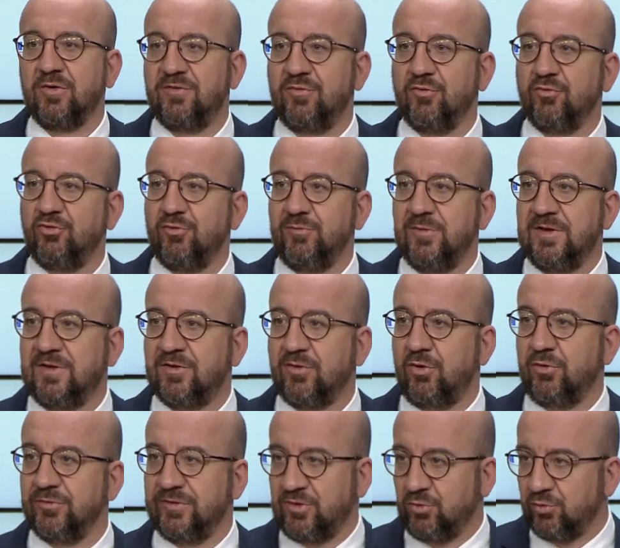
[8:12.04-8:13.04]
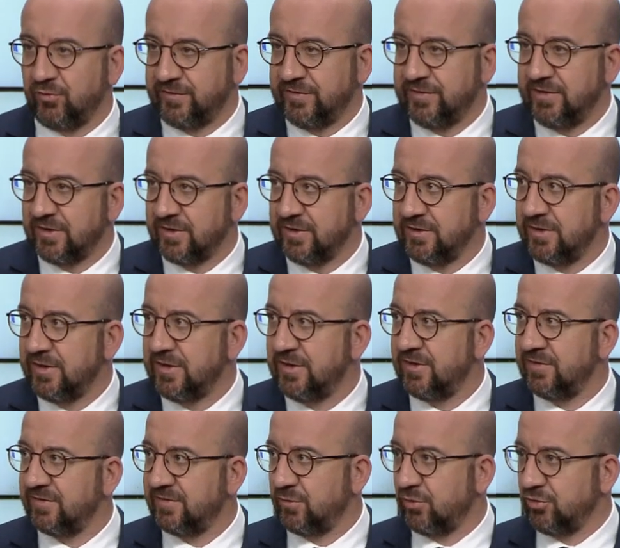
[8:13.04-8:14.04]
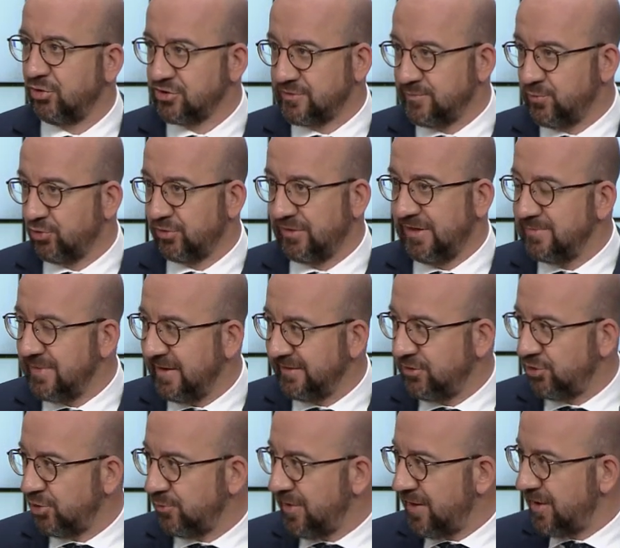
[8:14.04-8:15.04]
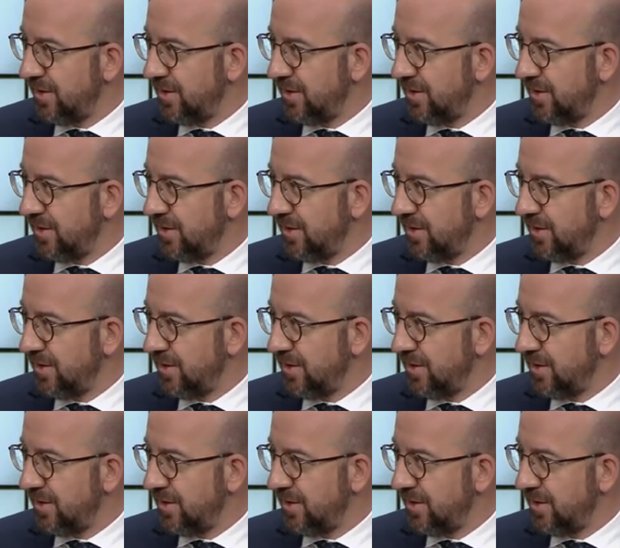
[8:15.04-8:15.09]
strengthening our 2030 objectives,